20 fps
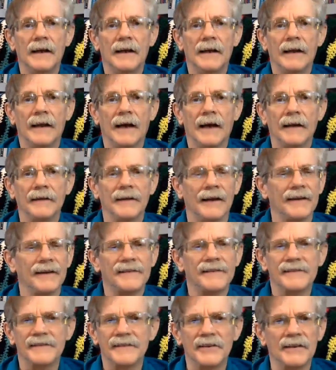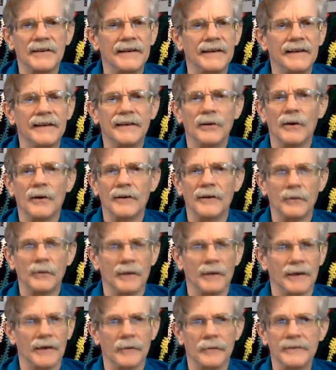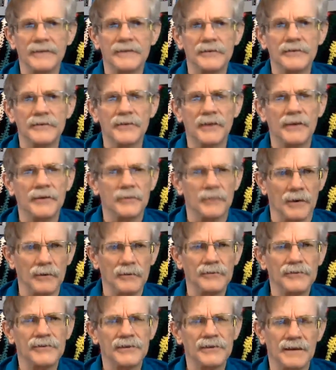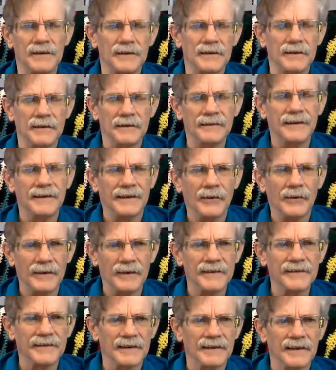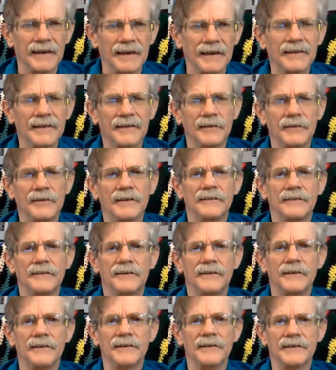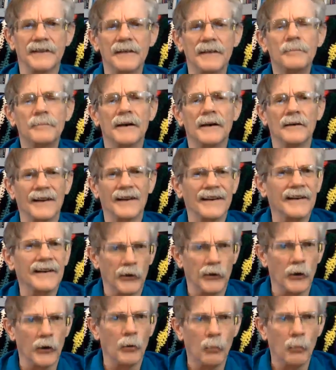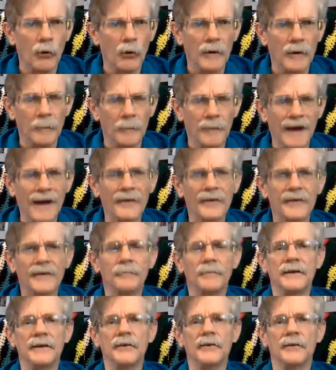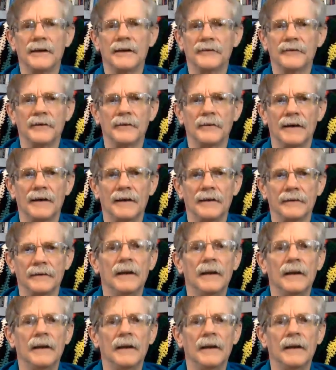Not necessarily need to go out and do a lot of research on drones. There is a link to the site, but I'd like you to know more about it, but you don't have to go out and